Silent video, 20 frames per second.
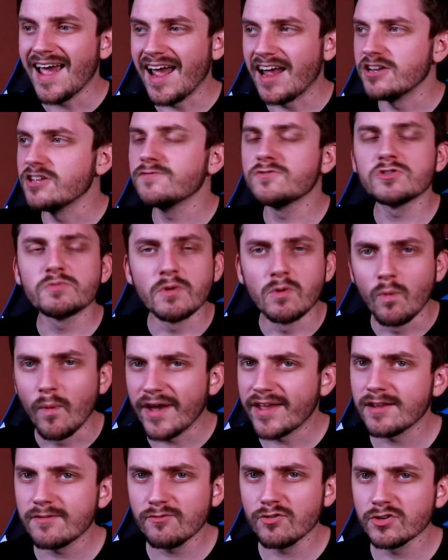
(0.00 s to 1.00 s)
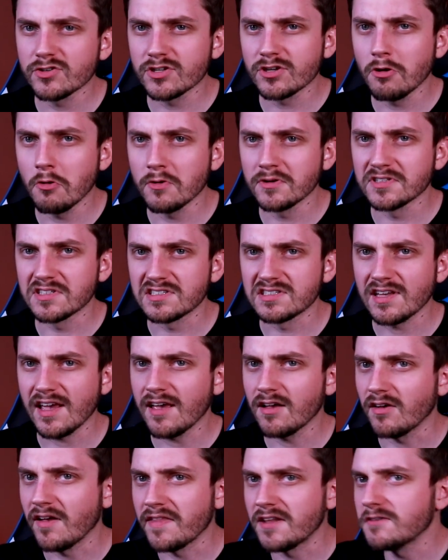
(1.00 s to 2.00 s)
and you've just been waiting for it to go on
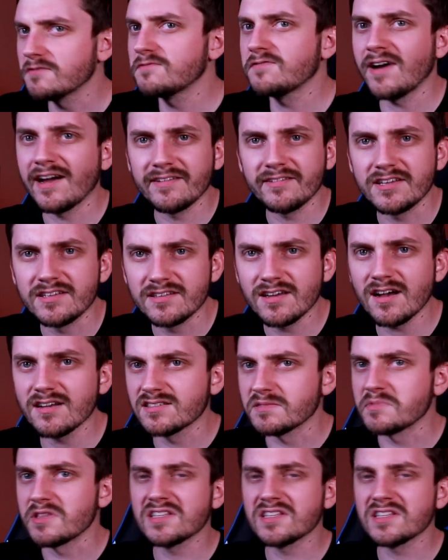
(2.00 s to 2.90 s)
sale and then it finally does.